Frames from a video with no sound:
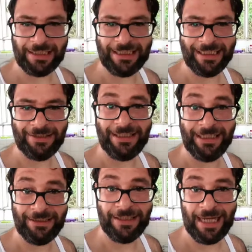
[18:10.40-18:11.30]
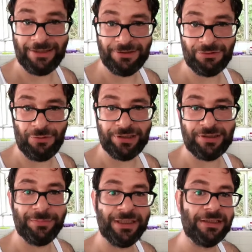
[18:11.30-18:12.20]
think I need to answer this question
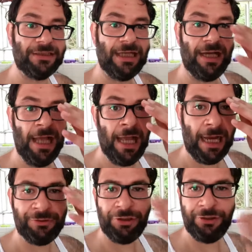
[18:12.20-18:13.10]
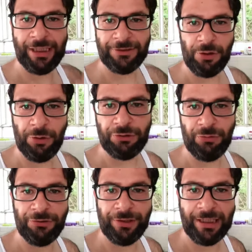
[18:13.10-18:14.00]
because I'm sure you guys are always
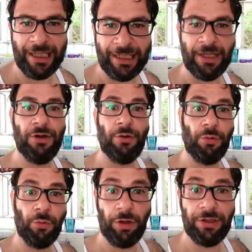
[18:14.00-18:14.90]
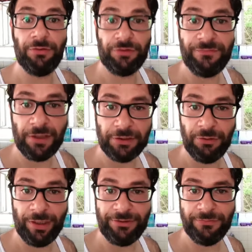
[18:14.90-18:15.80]
wondering, like, what the fuck
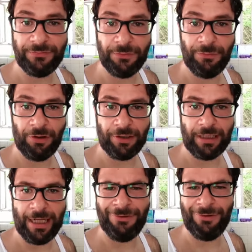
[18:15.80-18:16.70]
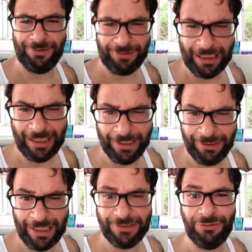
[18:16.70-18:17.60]
do I do for work? I know a lot of you
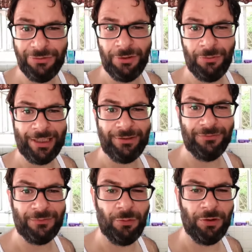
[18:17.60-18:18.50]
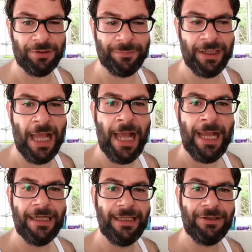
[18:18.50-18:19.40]
guys do know what I do for work, but
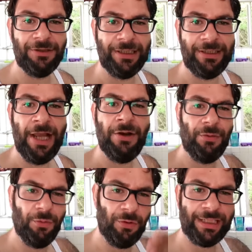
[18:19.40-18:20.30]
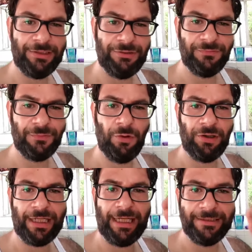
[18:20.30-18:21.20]
literally what I do for
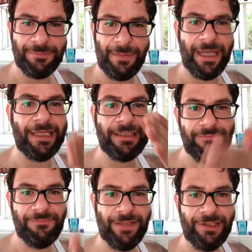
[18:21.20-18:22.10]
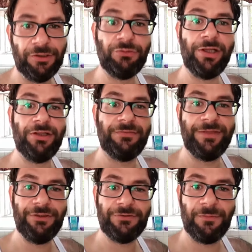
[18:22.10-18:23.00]
work is make videos, whether it's
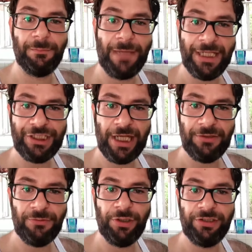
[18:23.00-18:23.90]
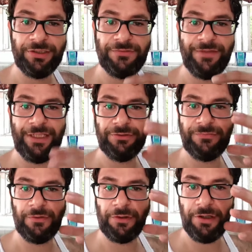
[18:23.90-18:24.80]
videos for my channel, whether it's videos
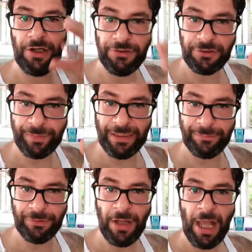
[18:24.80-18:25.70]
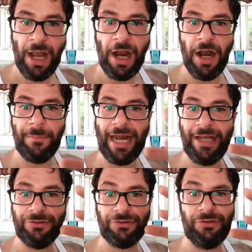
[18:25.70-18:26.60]
for other people. I
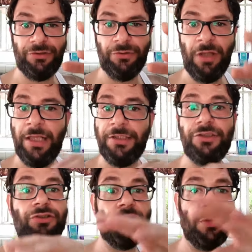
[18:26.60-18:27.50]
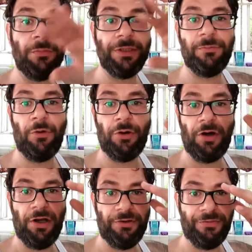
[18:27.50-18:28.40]
also do so much more
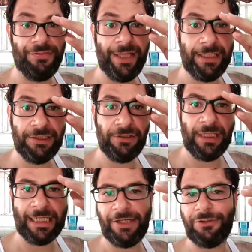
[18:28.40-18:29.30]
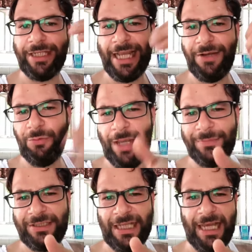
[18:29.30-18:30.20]
other things, you know, like I create
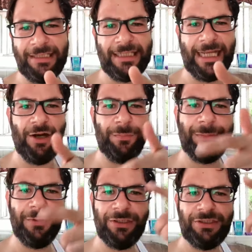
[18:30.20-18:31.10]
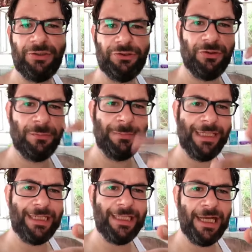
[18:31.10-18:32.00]
websites, I help people with social
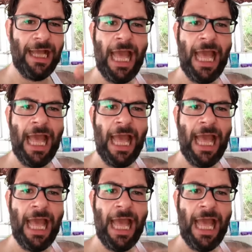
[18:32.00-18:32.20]
media,